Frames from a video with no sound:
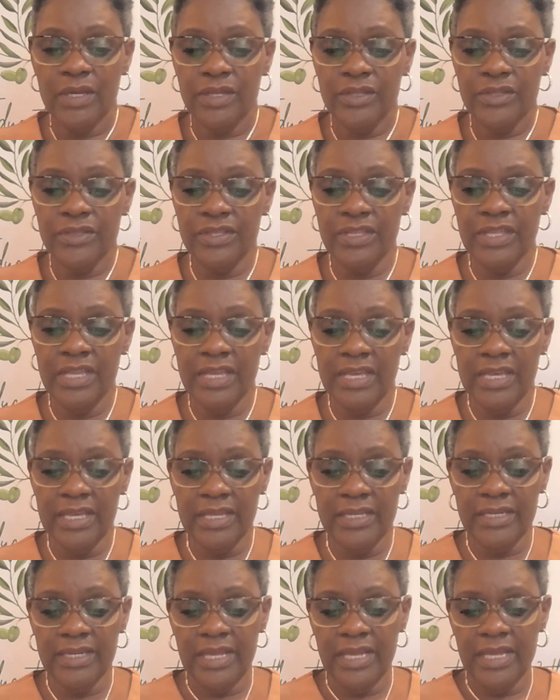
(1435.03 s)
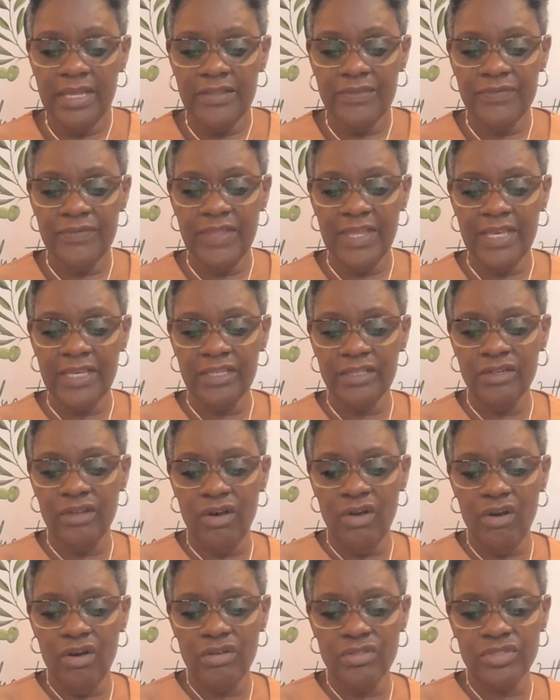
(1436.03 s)
then they can
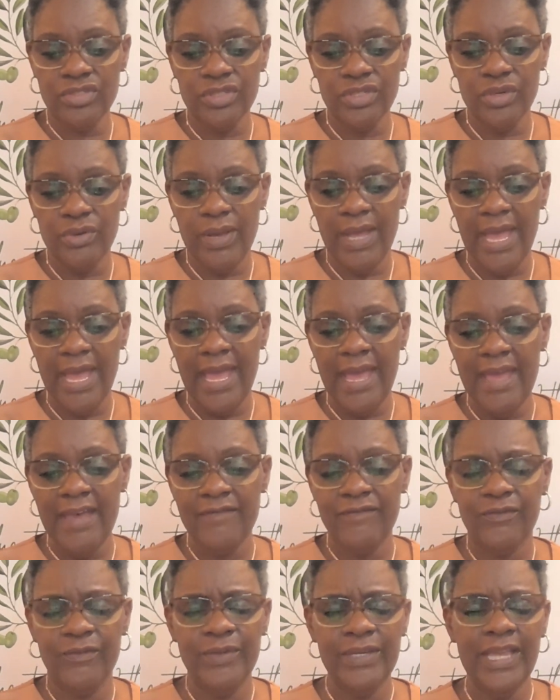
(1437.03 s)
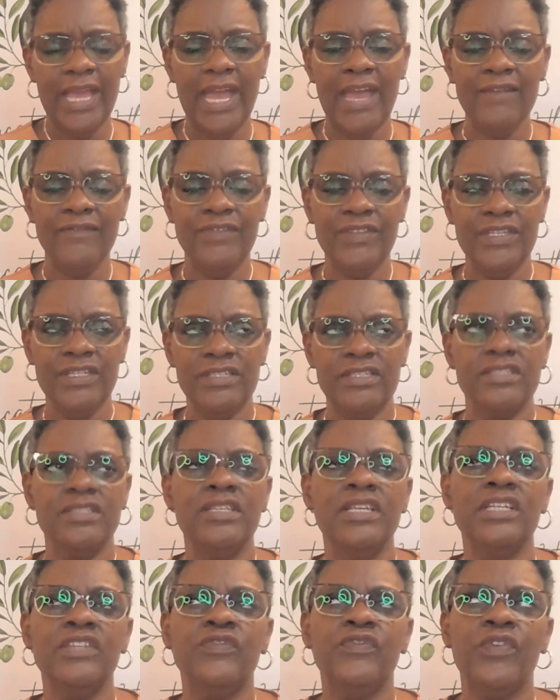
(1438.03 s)
also we have these
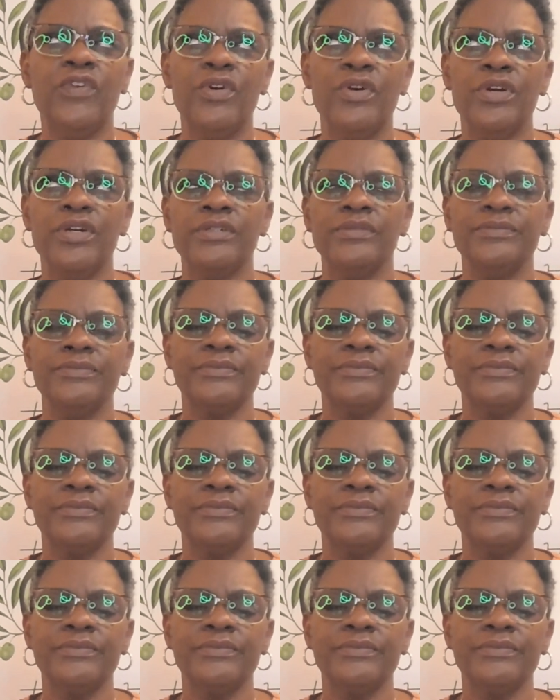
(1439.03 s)
things for